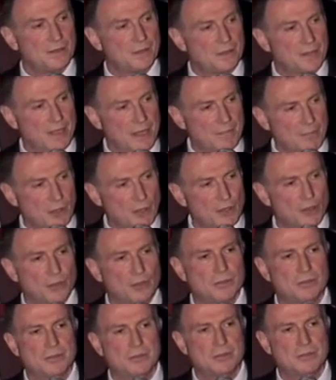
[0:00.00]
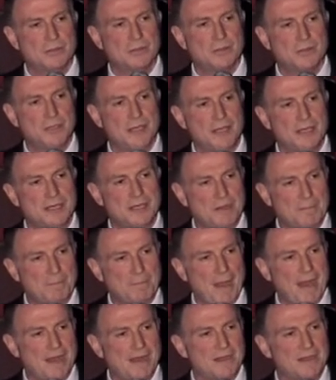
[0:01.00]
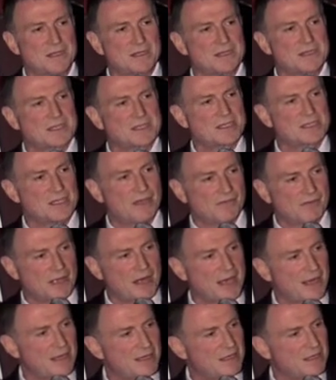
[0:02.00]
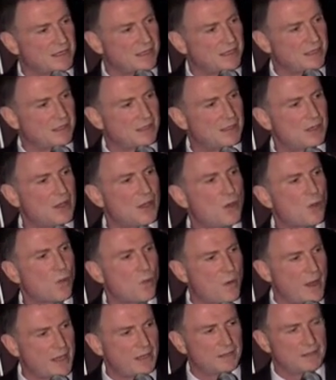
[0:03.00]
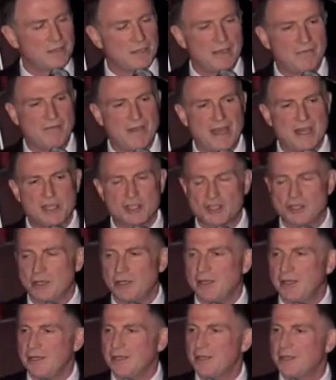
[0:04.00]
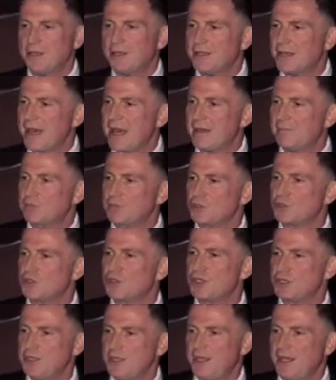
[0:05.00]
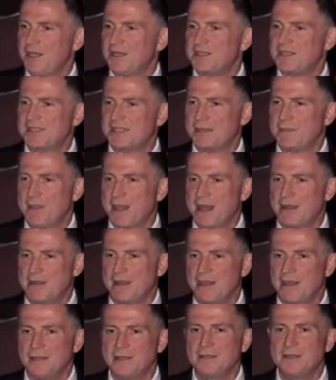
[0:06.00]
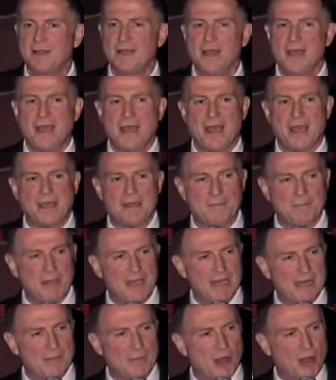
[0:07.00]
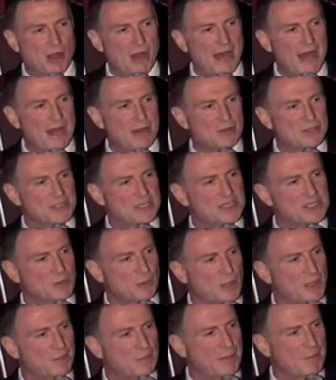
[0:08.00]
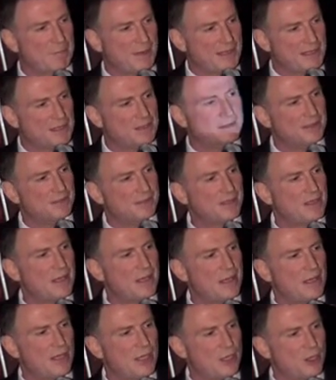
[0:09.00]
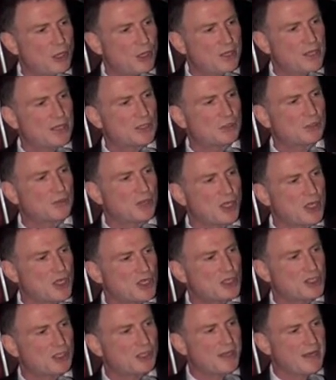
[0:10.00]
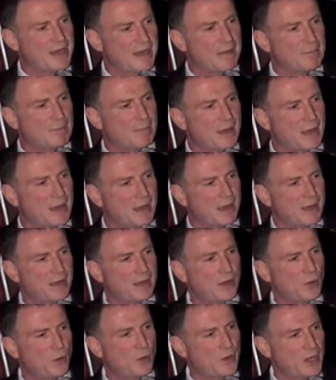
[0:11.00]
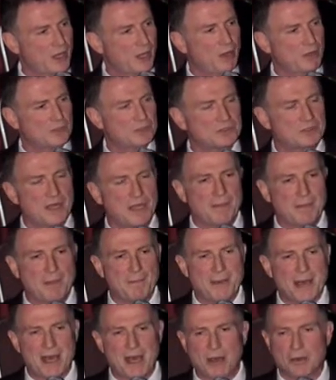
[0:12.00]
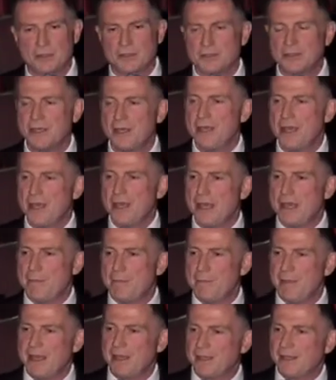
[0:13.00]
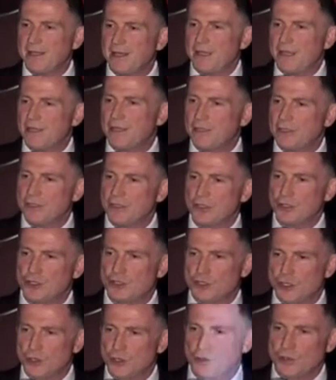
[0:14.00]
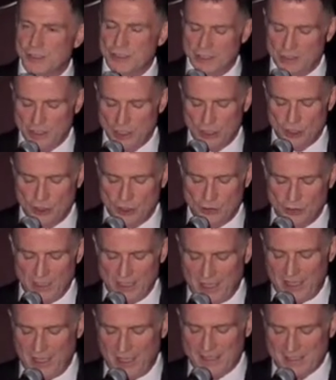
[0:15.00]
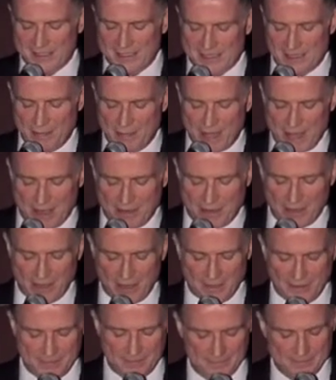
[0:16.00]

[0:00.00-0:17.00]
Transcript: Ribonut, independence, sovereignty will eventually come to Judea and Samaria. And many more houses will be built in order to reach the number we all dream about, a million Jews in Judea and Samaria.